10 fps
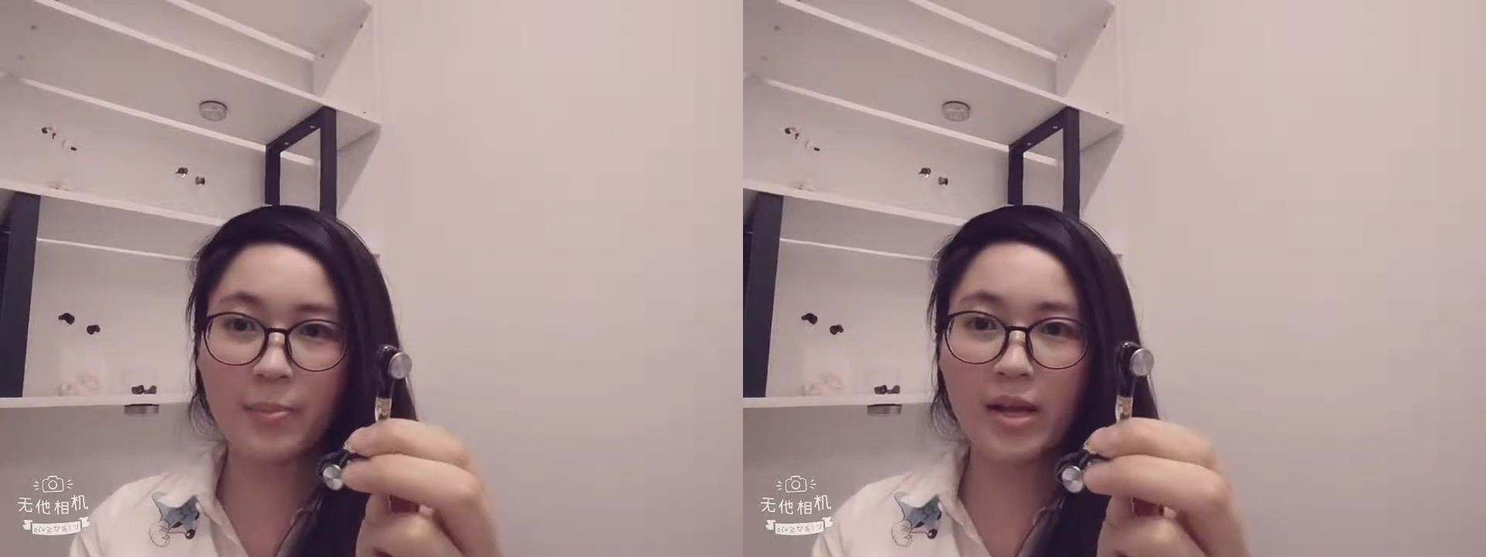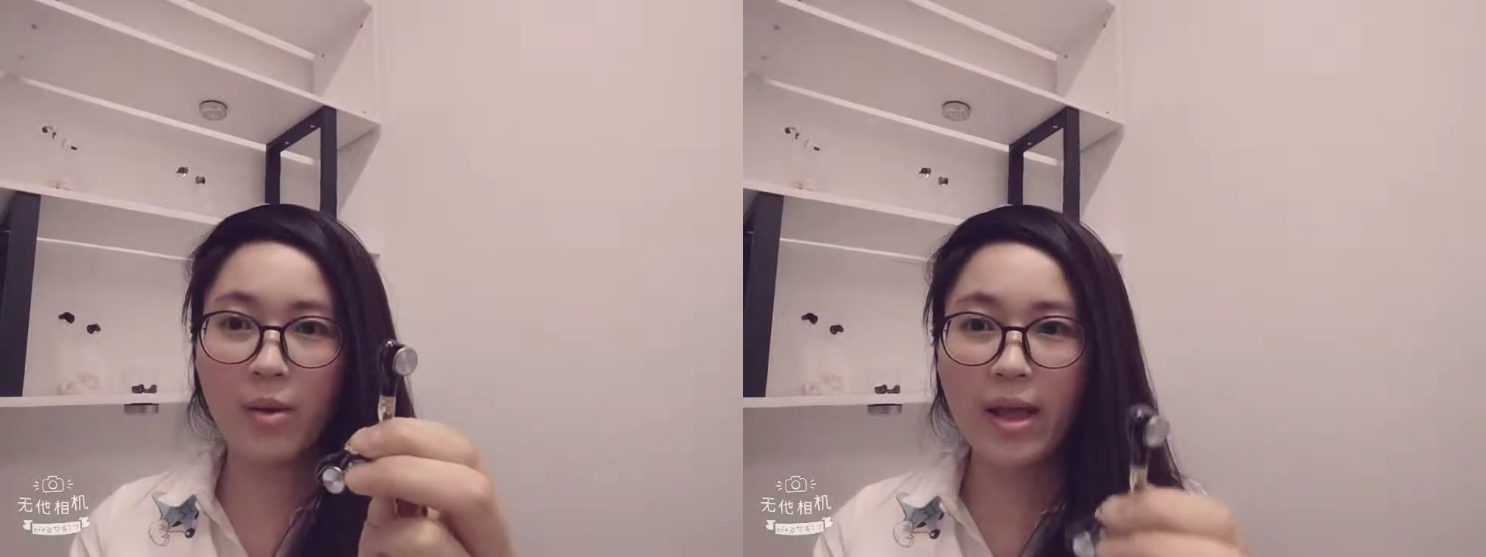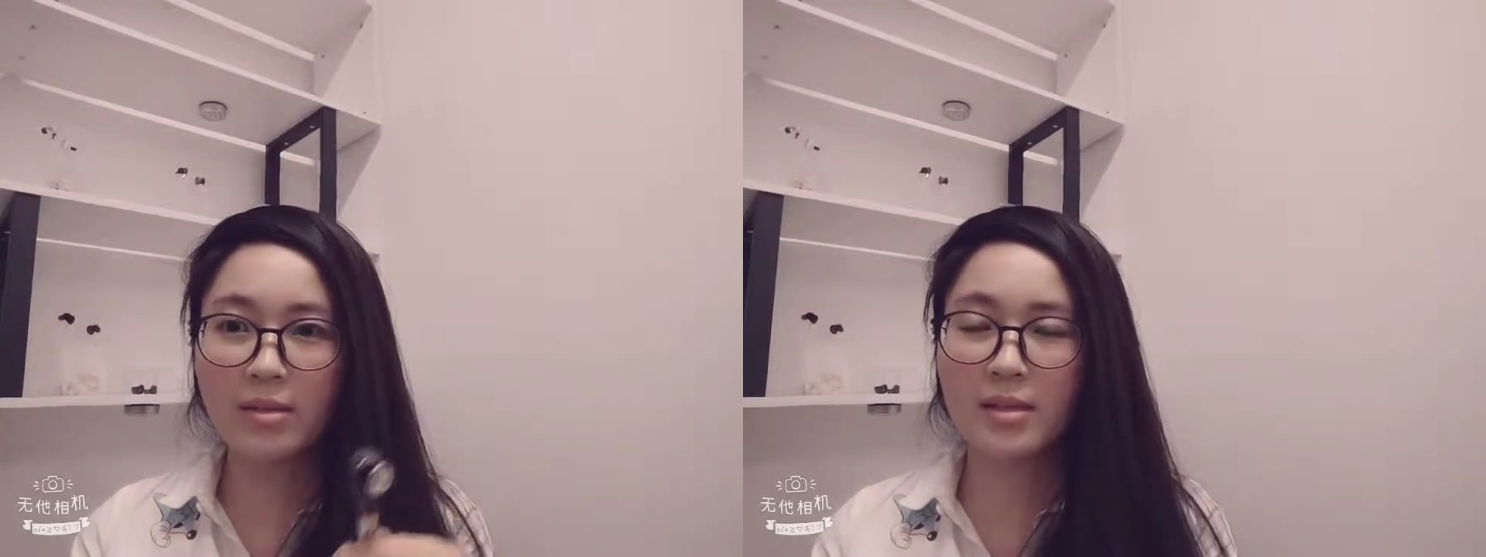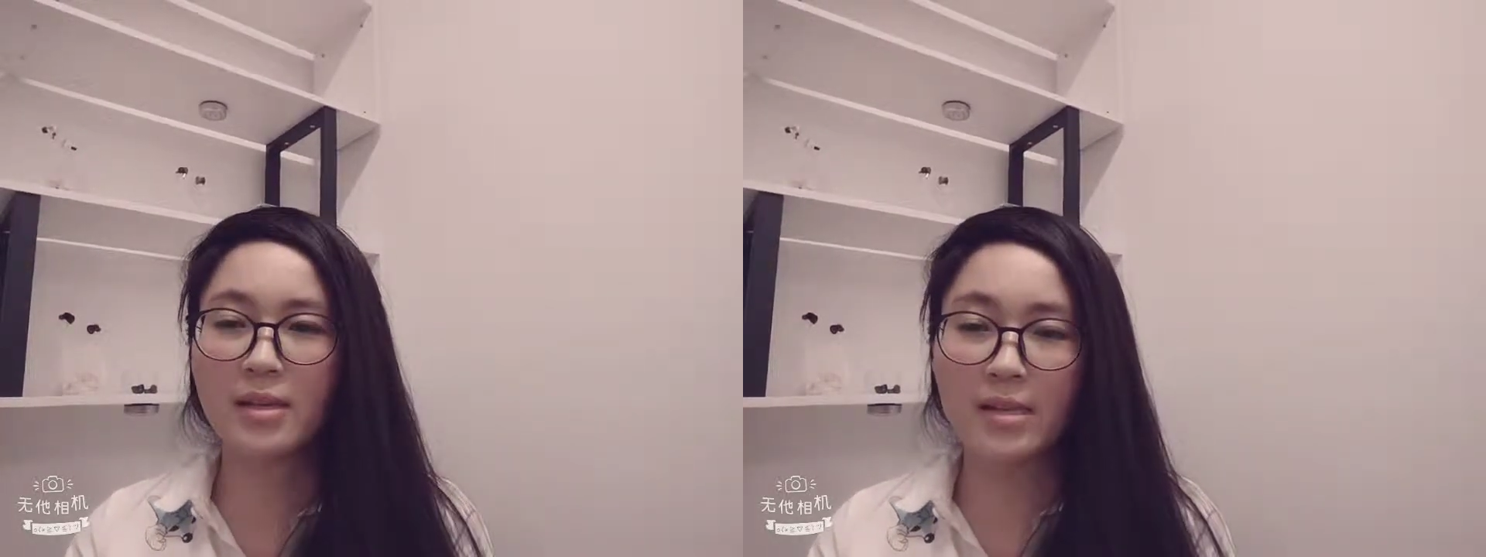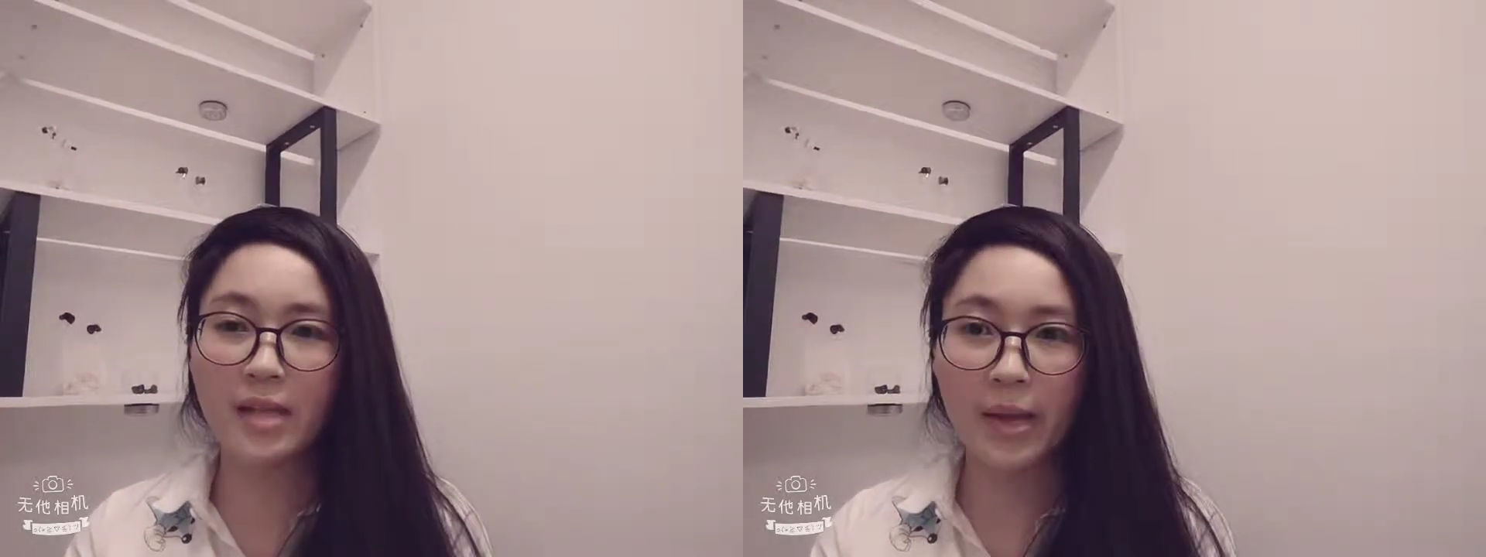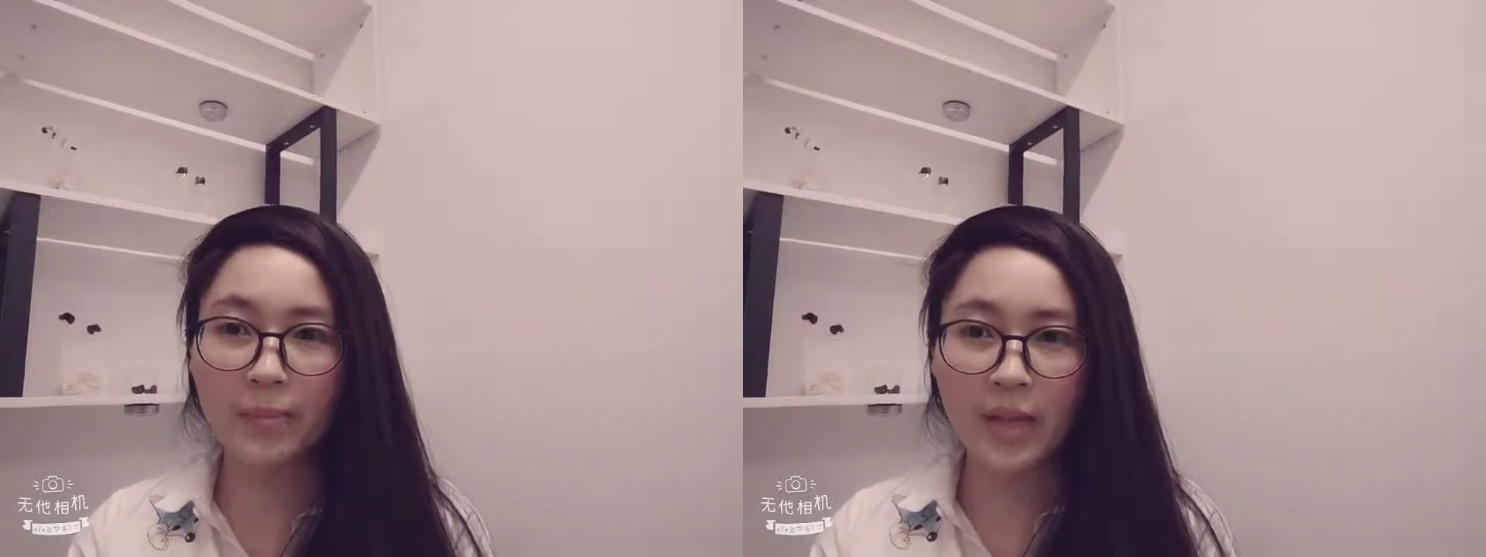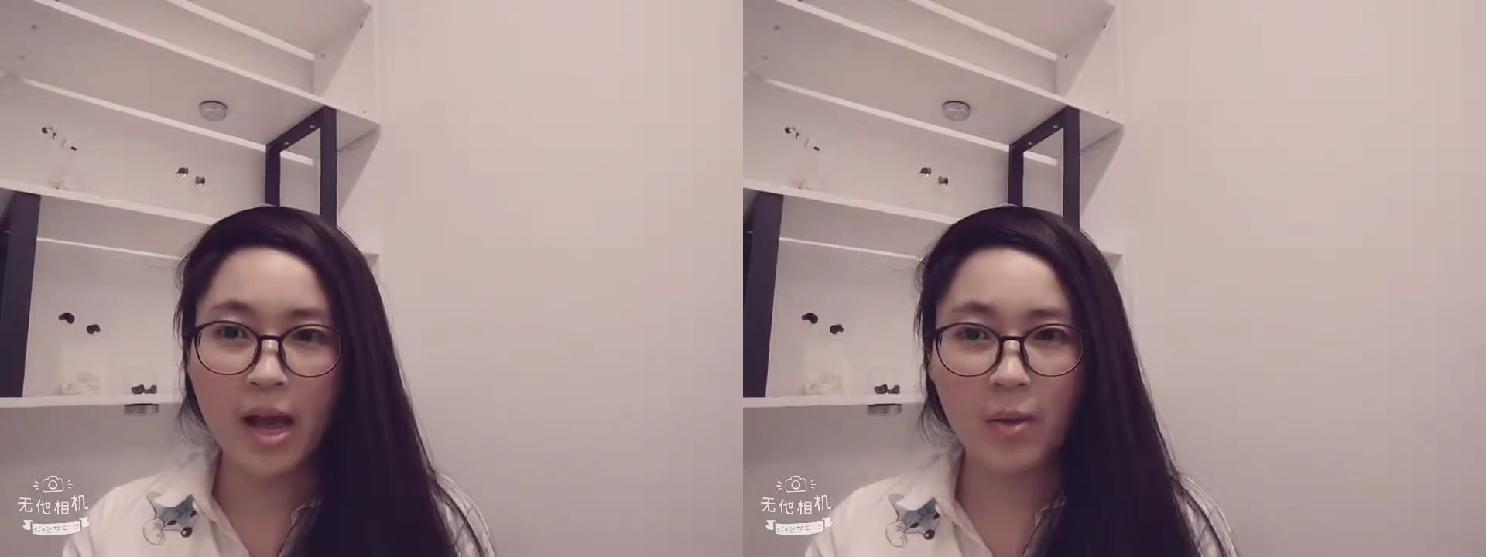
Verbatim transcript: It's been a while since the last time